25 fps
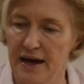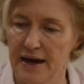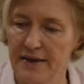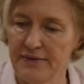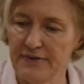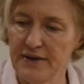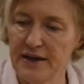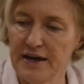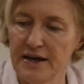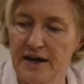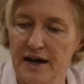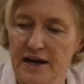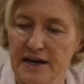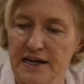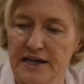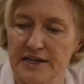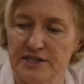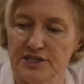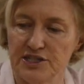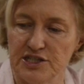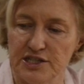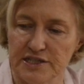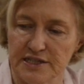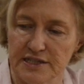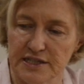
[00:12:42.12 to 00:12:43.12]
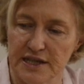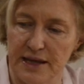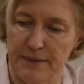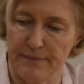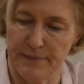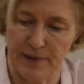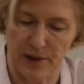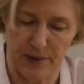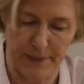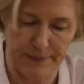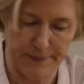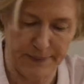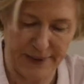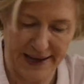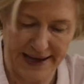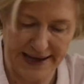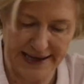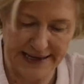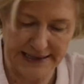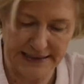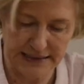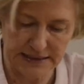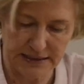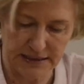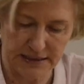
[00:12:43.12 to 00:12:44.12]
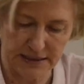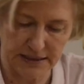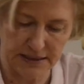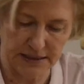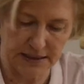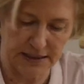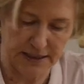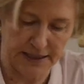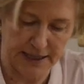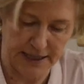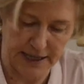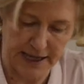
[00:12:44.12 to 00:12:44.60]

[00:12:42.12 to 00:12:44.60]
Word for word: And then I can just get my paints